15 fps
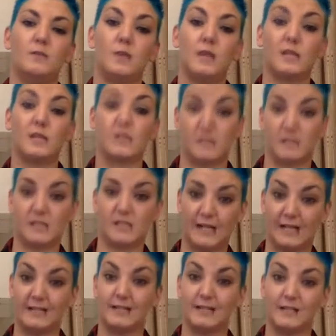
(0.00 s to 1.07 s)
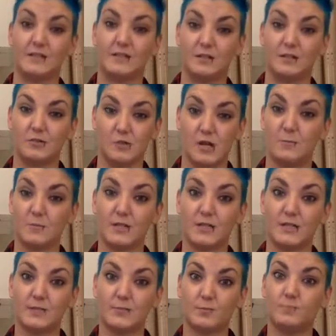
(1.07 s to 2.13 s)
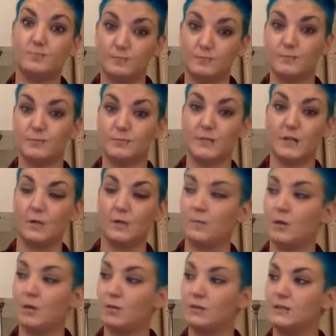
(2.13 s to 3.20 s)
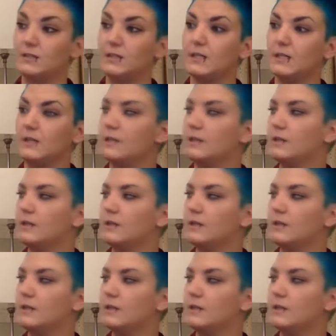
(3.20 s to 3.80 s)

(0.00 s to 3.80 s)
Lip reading: but I actually extended the trip just, you know, by one day.